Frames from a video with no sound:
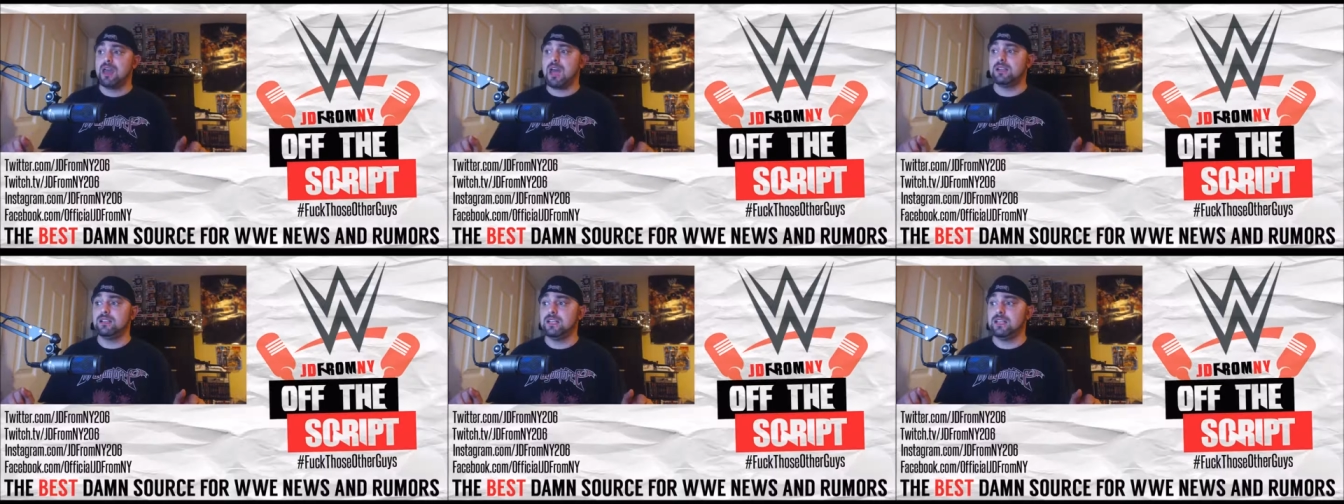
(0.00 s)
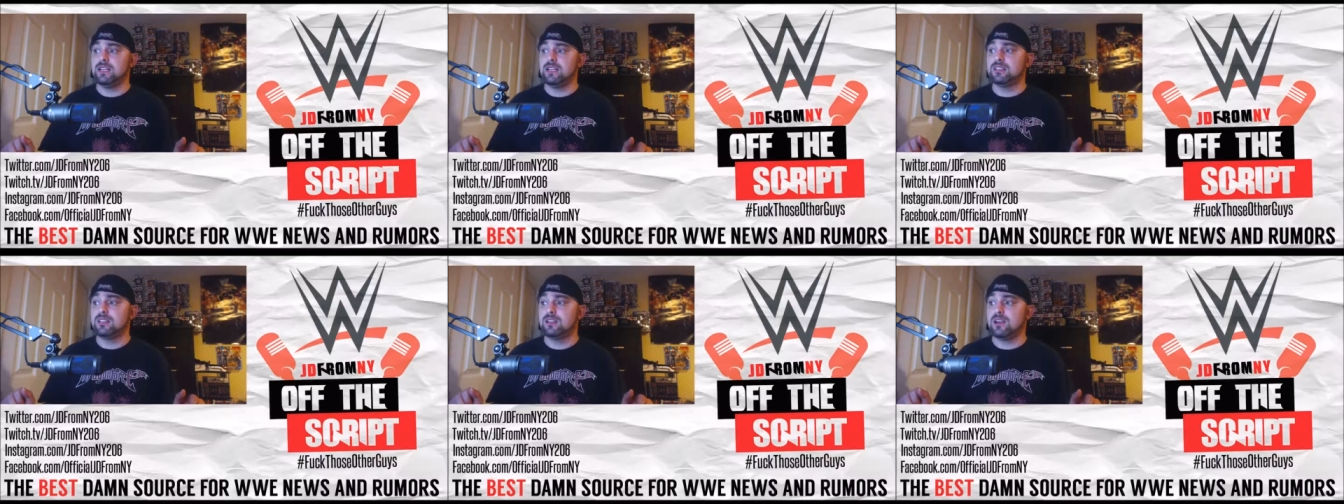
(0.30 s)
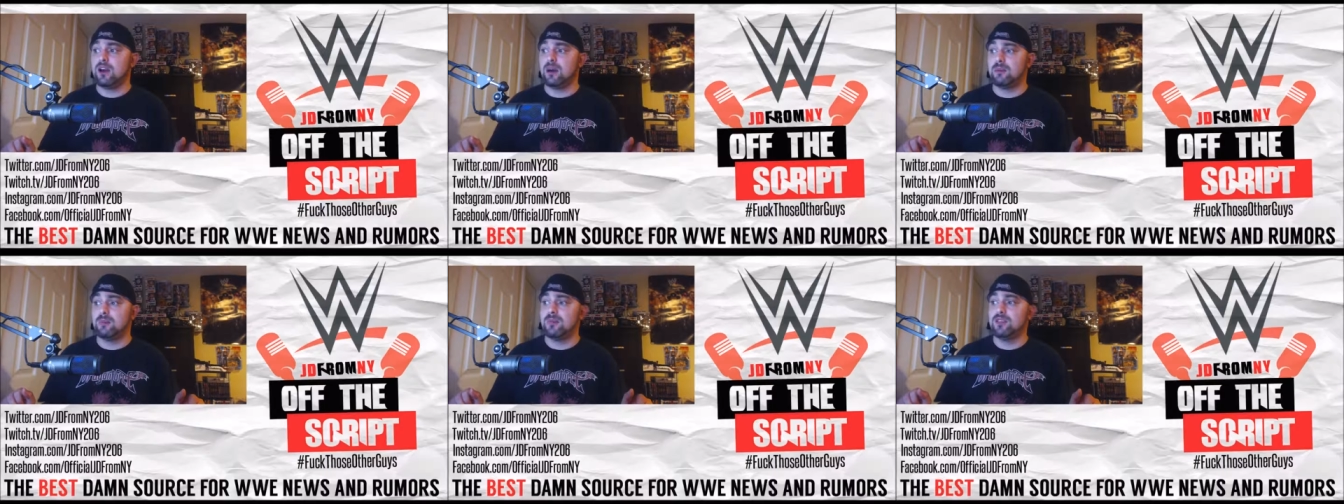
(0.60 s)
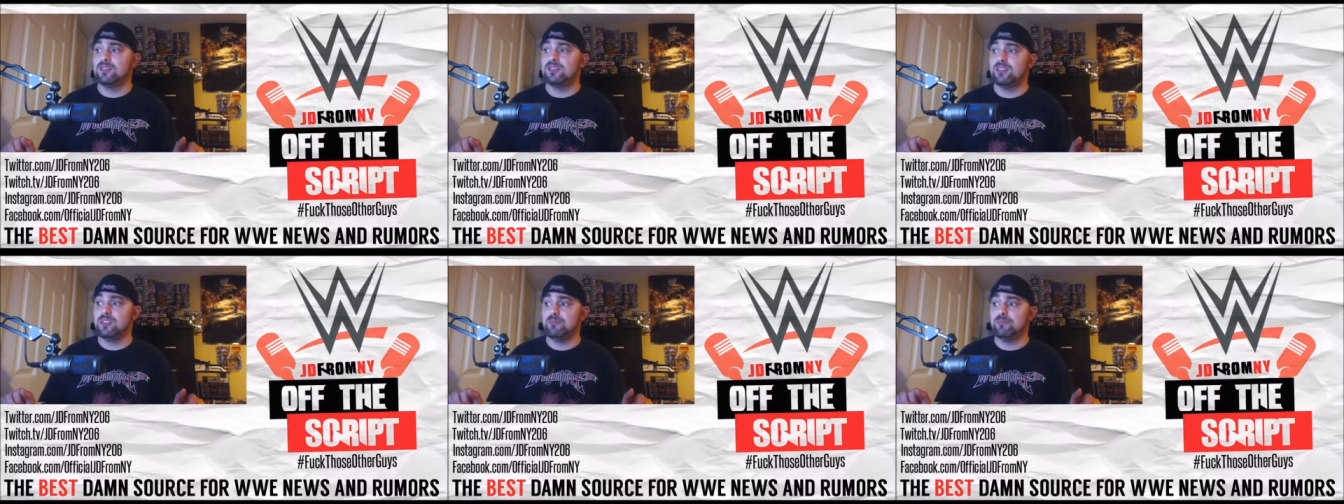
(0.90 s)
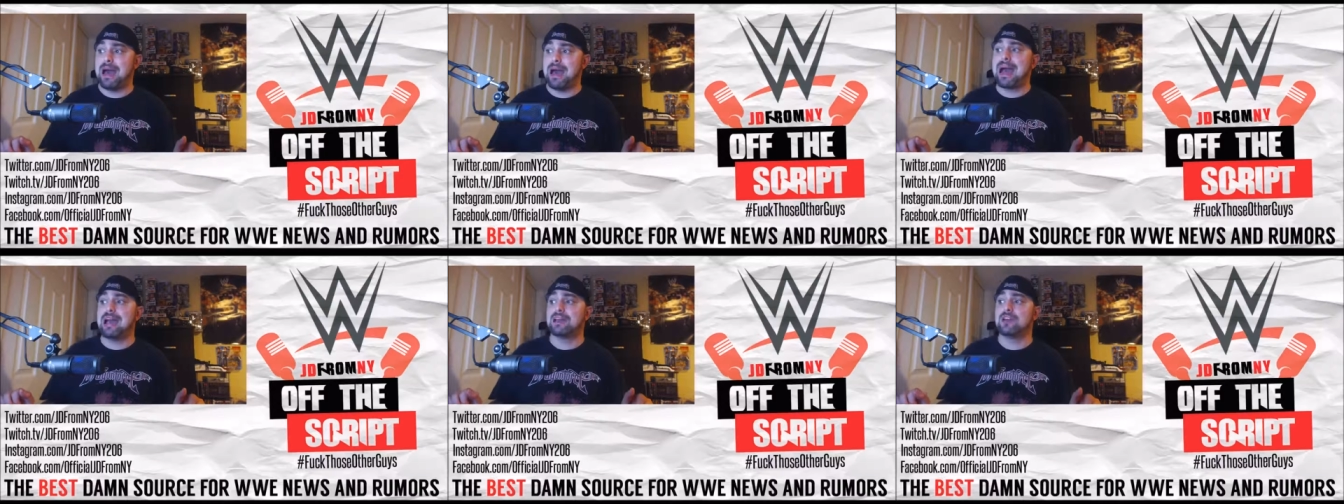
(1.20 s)
and needed to come to
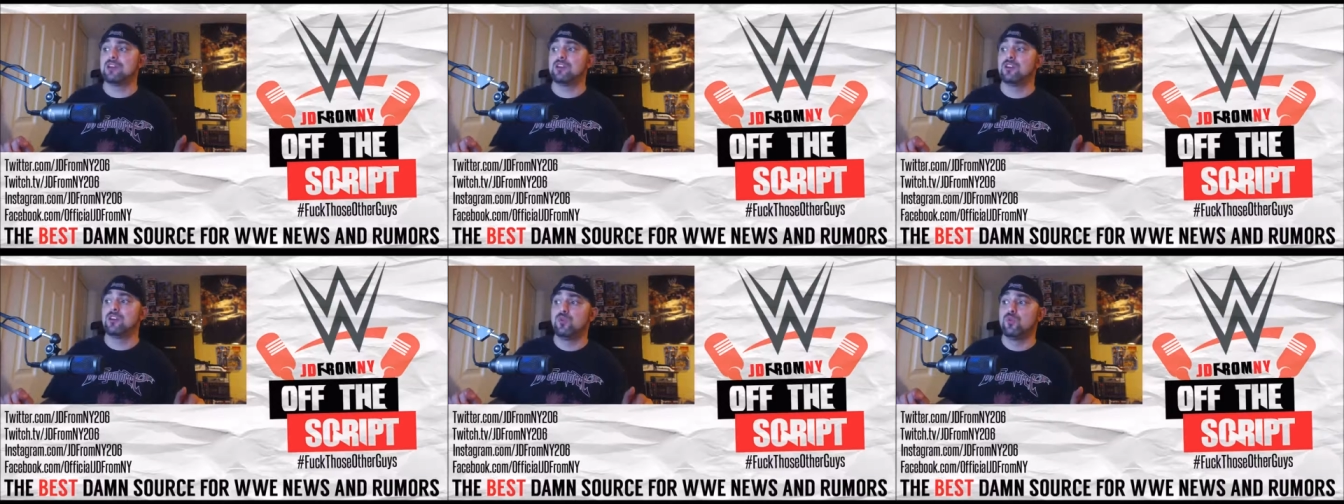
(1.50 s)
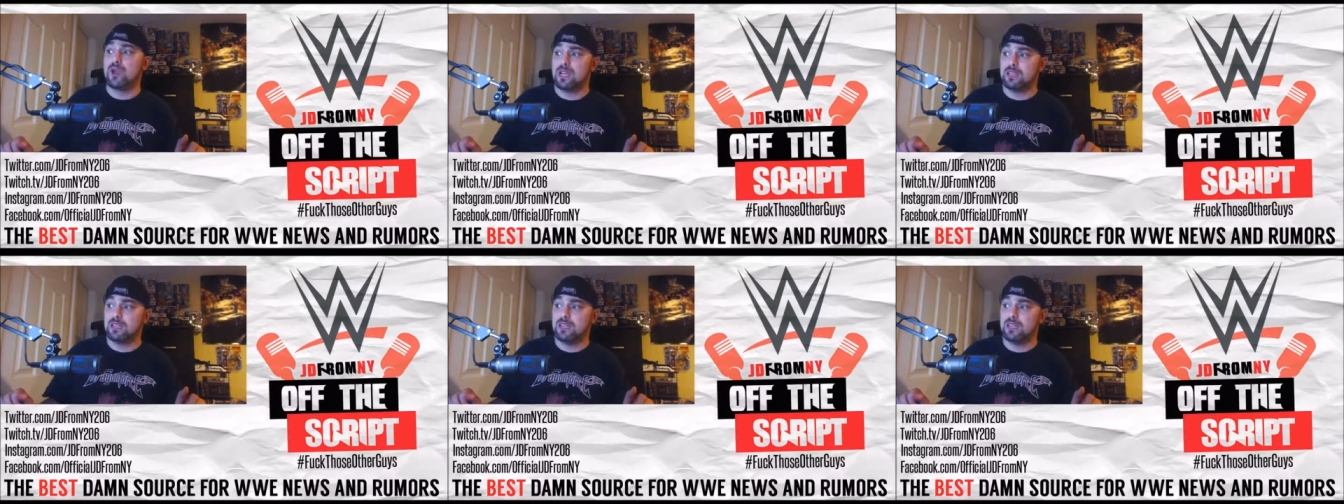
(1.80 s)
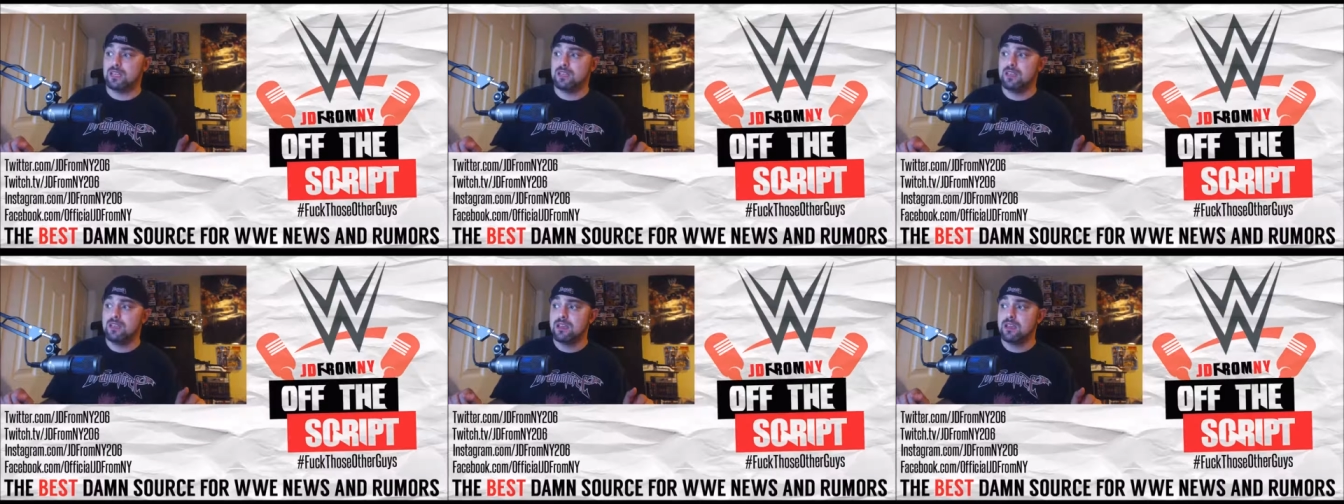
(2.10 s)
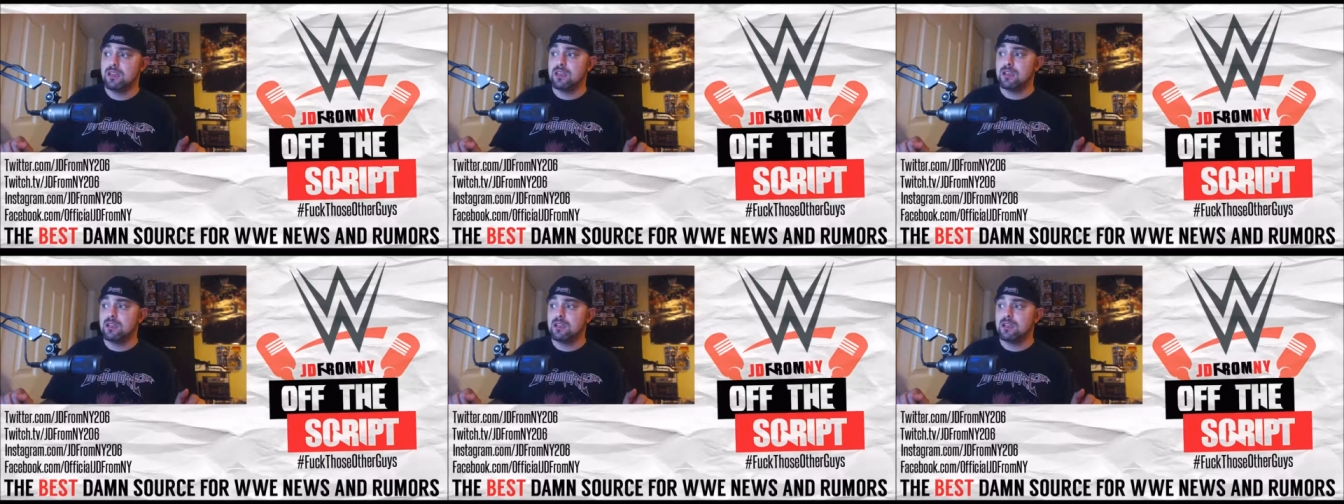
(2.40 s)
the back quickly,